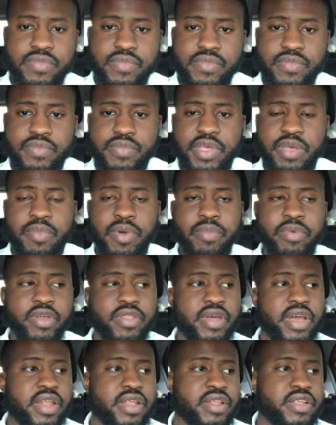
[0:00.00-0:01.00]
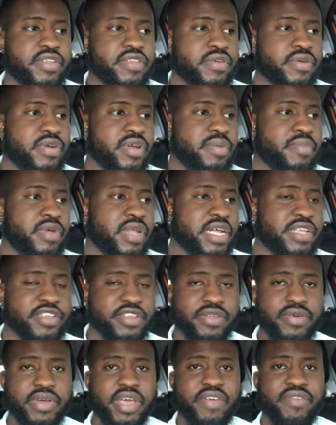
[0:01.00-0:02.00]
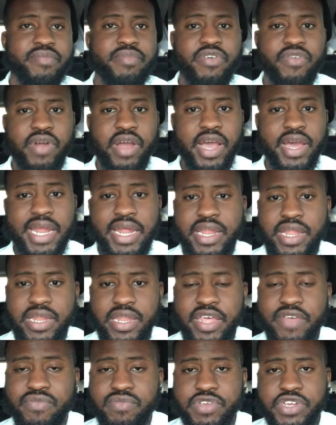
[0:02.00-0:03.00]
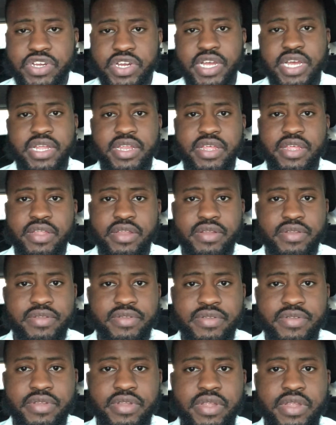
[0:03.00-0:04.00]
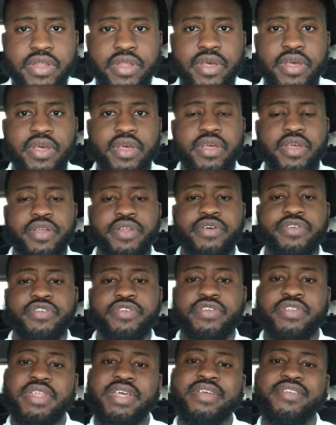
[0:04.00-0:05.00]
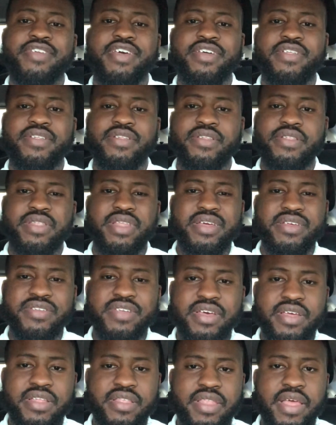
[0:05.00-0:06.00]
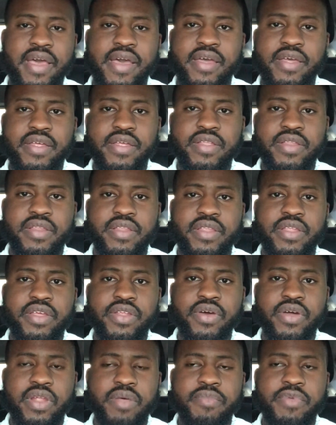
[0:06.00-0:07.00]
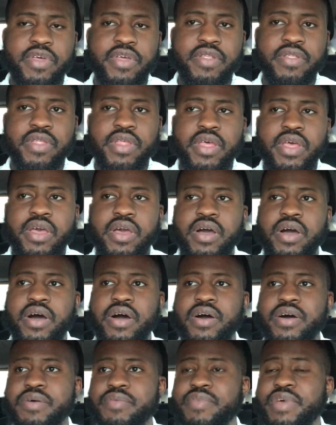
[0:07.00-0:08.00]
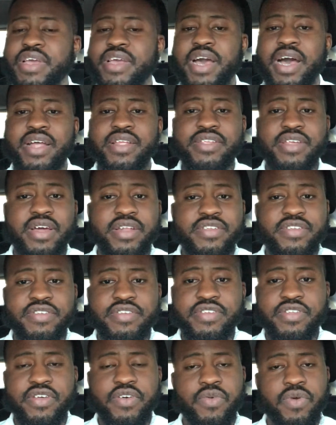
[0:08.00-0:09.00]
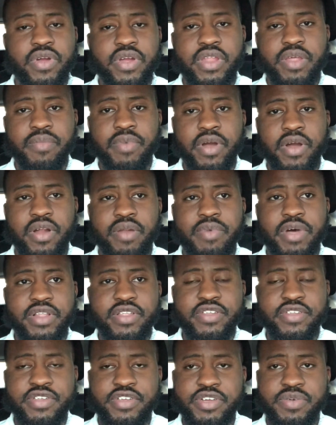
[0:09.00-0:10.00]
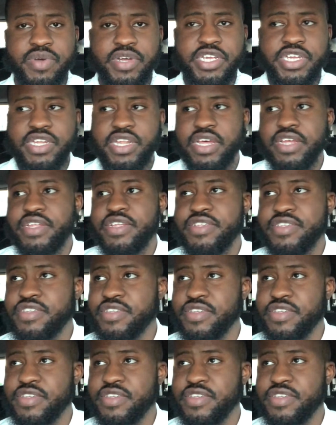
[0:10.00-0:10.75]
me and my brother had a disagreement. I still gave him a ride. I didn't leave him stranded. You know, so it's things like that, you know what I mean? And God is honestly still working in my heart about this situation.